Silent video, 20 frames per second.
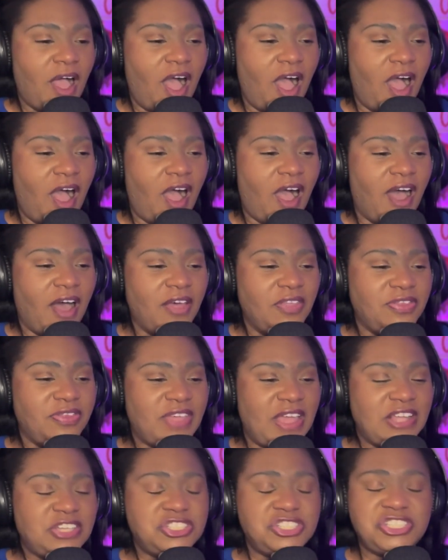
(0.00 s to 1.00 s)

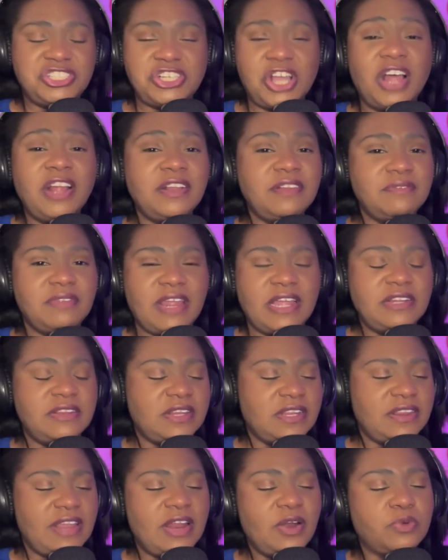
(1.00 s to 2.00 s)
They
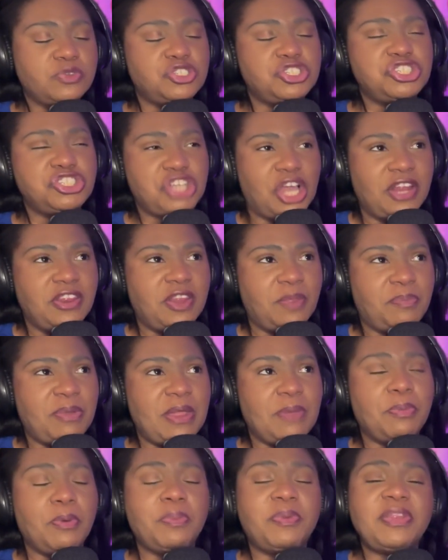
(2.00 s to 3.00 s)
don't shun the
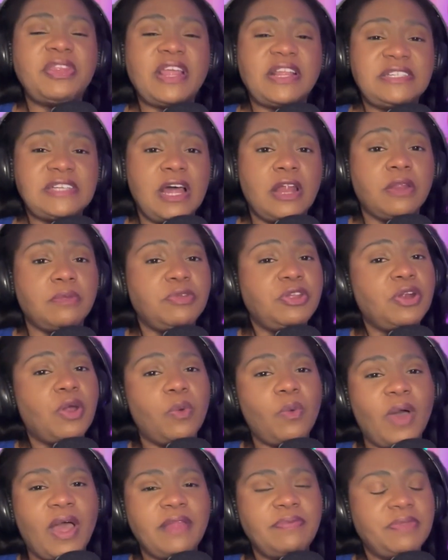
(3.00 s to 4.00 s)
people, but they tell them, you
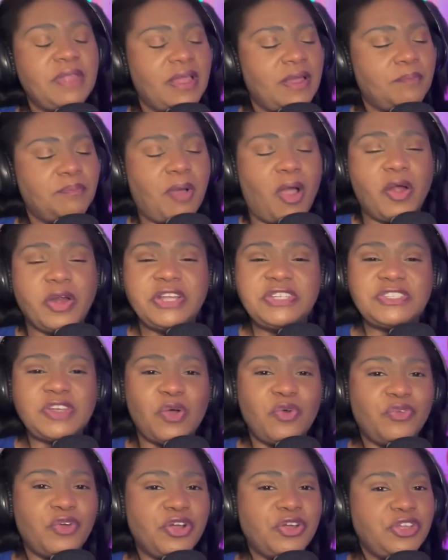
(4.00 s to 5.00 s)
know what? Party's
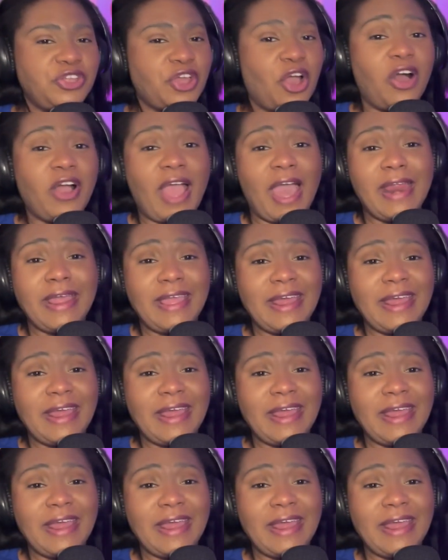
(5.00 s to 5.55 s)
over. Y'all got to